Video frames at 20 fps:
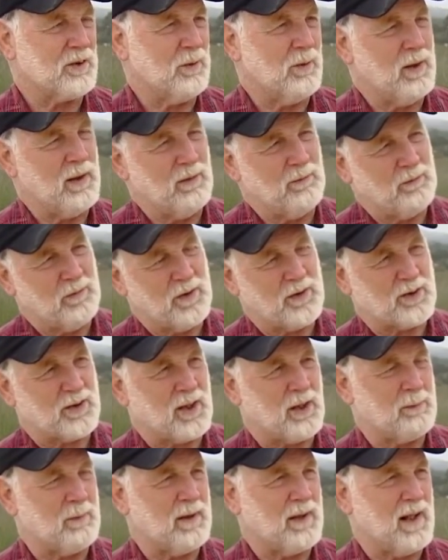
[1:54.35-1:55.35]
So any fish
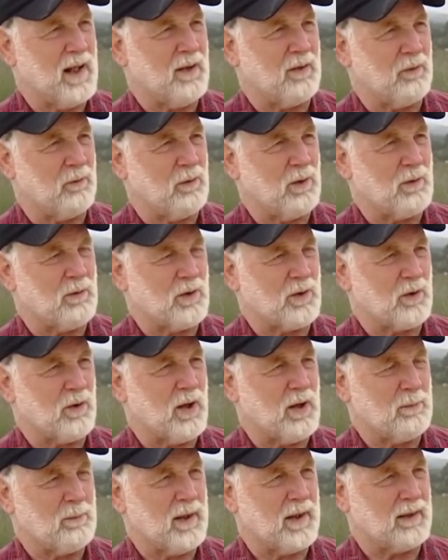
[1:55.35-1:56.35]
coming down the river
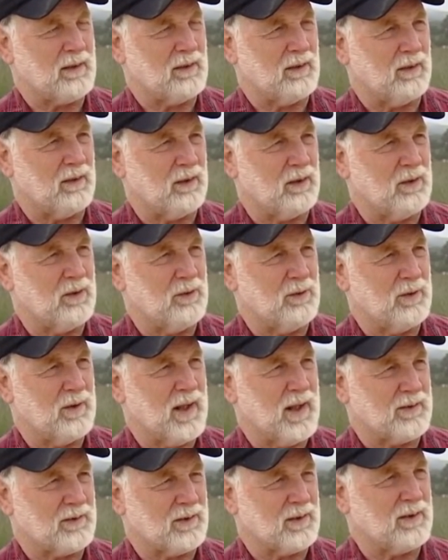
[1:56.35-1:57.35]
trying to make it to the lagoon
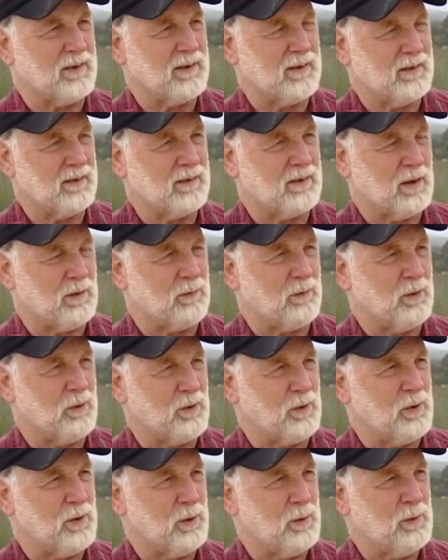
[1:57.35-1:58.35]
has a tough
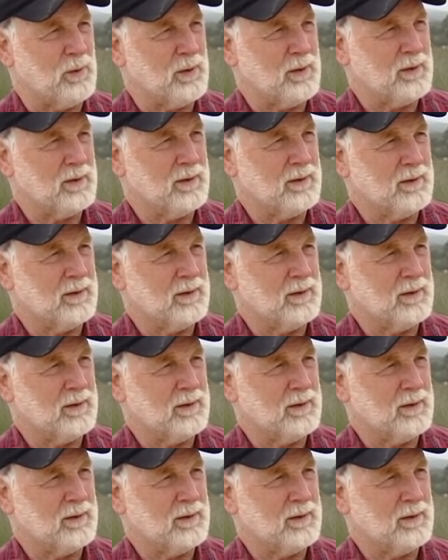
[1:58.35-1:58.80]
road to hoe.